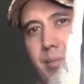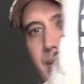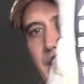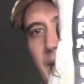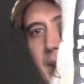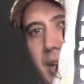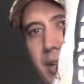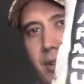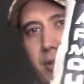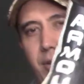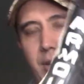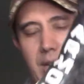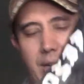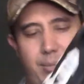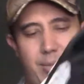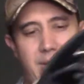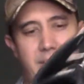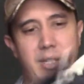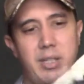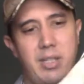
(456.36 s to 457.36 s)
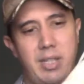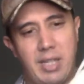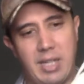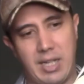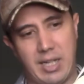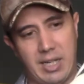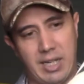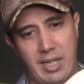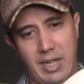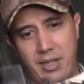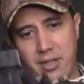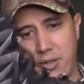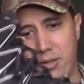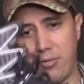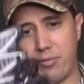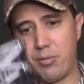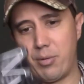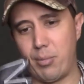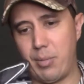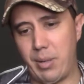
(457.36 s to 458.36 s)
Under Armour. I
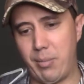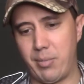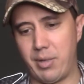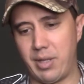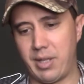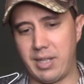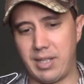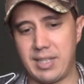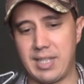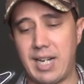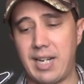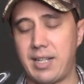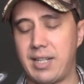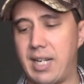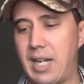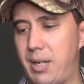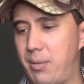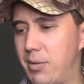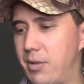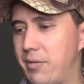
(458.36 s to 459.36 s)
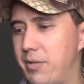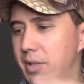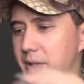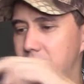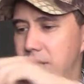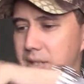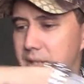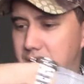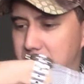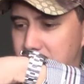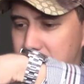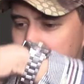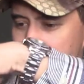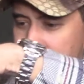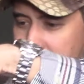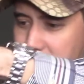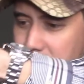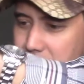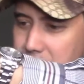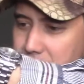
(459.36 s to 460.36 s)
don't remember the exact name of it. It's
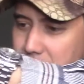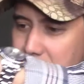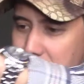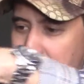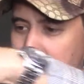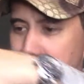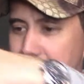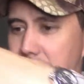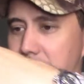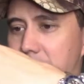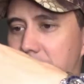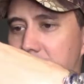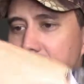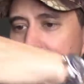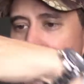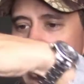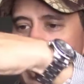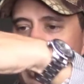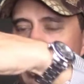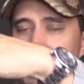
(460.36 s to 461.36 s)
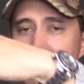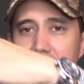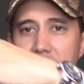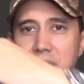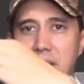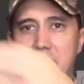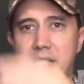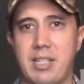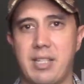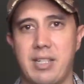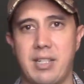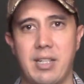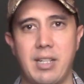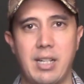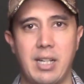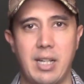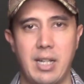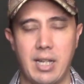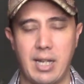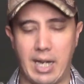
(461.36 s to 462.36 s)
Highlights.
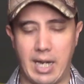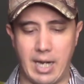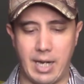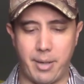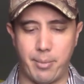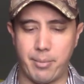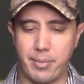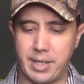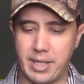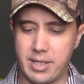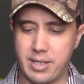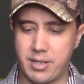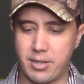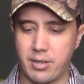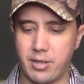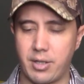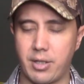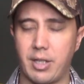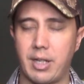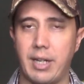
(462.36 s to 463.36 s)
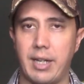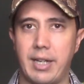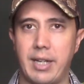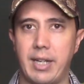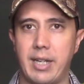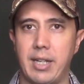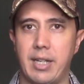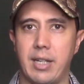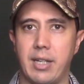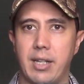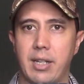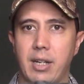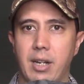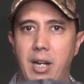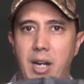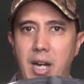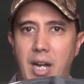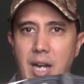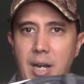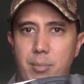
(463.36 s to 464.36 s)
These are a
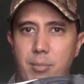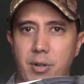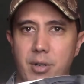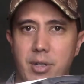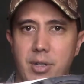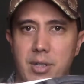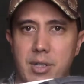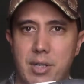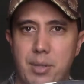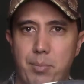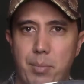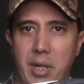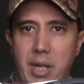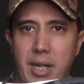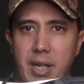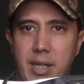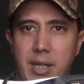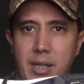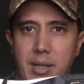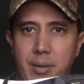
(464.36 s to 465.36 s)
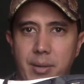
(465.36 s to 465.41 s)
hybrid spike,